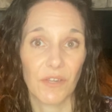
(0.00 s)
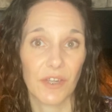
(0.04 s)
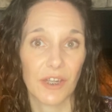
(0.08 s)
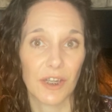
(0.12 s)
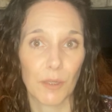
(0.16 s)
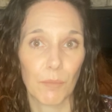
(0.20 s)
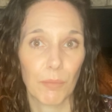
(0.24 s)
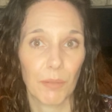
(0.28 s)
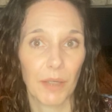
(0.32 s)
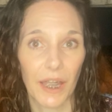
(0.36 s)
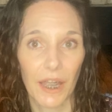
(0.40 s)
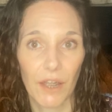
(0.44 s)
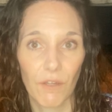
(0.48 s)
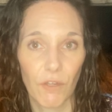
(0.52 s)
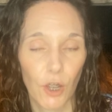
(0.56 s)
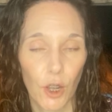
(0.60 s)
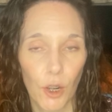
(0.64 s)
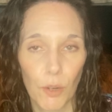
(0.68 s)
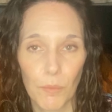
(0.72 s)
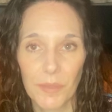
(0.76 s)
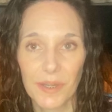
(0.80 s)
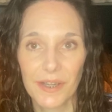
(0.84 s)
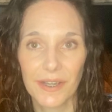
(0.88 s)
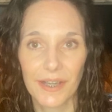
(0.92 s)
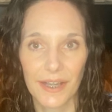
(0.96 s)
the supply of
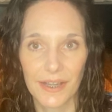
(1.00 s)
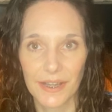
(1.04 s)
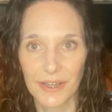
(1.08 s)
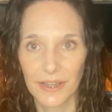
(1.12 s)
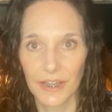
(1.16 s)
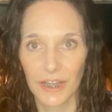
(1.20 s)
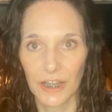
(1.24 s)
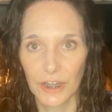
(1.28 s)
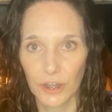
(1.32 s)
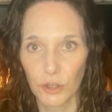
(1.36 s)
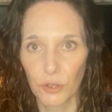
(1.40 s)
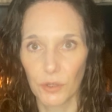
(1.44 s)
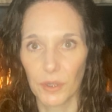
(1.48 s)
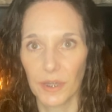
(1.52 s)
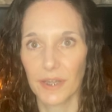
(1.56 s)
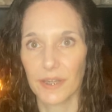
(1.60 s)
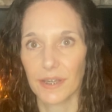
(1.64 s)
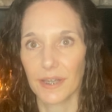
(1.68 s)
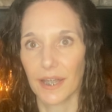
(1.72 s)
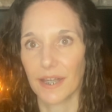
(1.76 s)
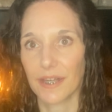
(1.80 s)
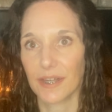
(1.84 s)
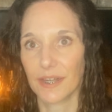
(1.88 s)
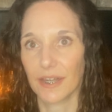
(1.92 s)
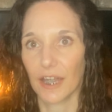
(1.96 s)
homes doesn't increase
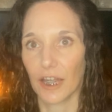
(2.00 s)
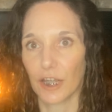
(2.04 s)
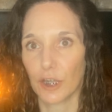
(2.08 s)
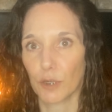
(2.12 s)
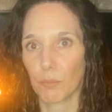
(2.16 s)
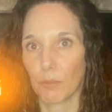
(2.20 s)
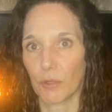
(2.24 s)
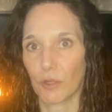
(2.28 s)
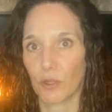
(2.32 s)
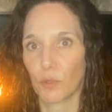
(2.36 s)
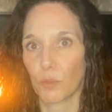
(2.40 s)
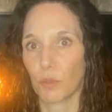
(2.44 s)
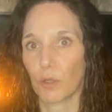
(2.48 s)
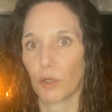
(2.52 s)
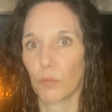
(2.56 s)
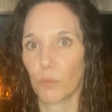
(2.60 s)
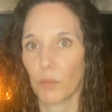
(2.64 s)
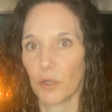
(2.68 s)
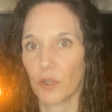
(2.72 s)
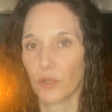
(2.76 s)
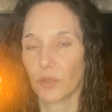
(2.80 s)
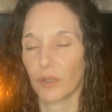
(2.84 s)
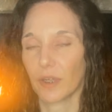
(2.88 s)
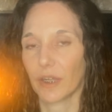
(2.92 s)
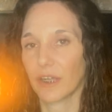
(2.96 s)
as the experts were
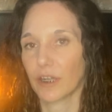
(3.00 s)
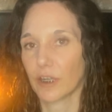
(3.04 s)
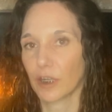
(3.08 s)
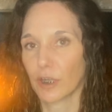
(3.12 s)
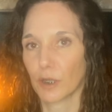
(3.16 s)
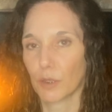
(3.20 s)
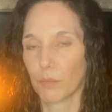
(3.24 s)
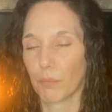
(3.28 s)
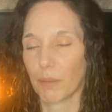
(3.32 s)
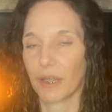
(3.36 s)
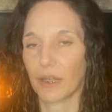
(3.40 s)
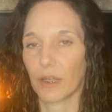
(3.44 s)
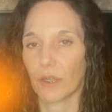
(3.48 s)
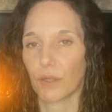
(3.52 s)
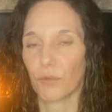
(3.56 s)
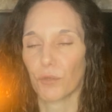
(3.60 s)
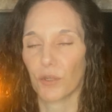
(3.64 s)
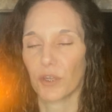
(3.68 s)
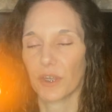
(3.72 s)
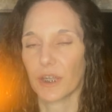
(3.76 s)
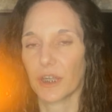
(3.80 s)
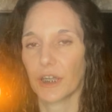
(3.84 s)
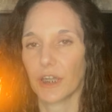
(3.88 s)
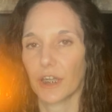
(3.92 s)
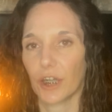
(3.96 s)
originally anticipating for
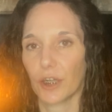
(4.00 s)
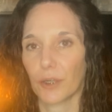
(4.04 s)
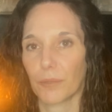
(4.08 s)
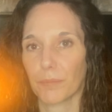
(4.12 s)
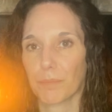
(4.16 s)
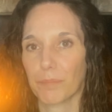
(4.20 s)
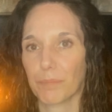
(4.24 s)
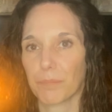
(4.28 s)
the year.